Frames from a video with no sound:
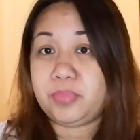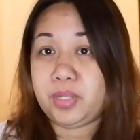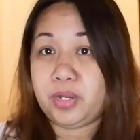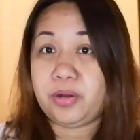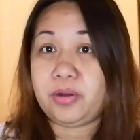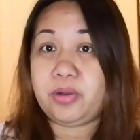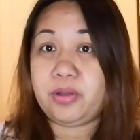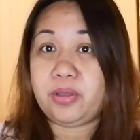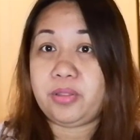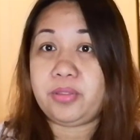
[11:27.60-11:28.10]

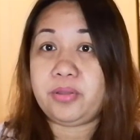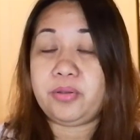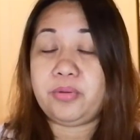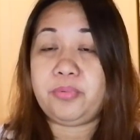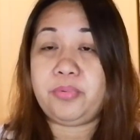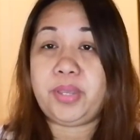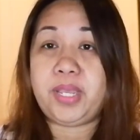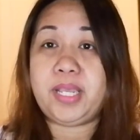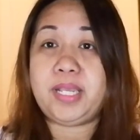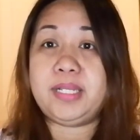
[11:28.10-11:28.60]
there are
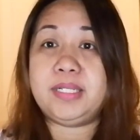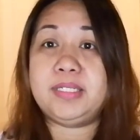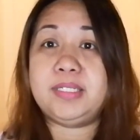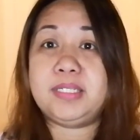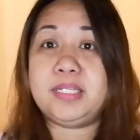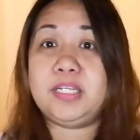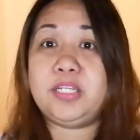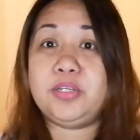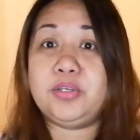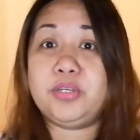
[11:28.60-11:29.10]
other
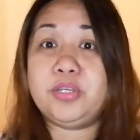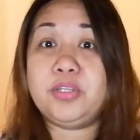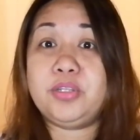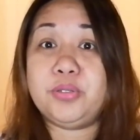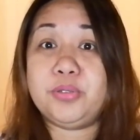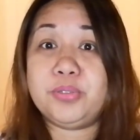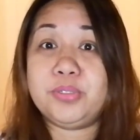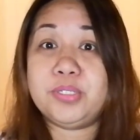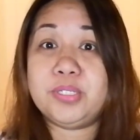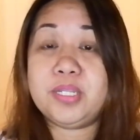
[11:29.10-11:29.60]
ways that you
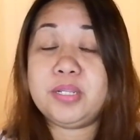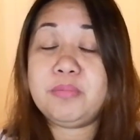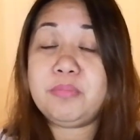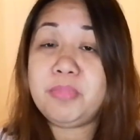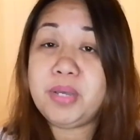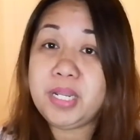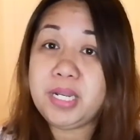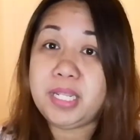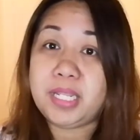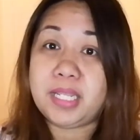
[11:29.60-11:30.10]
can use that
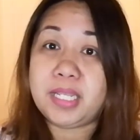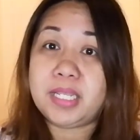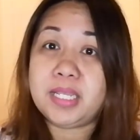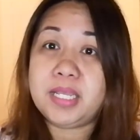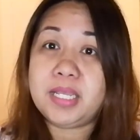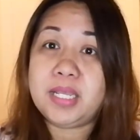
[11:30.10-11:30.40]
money.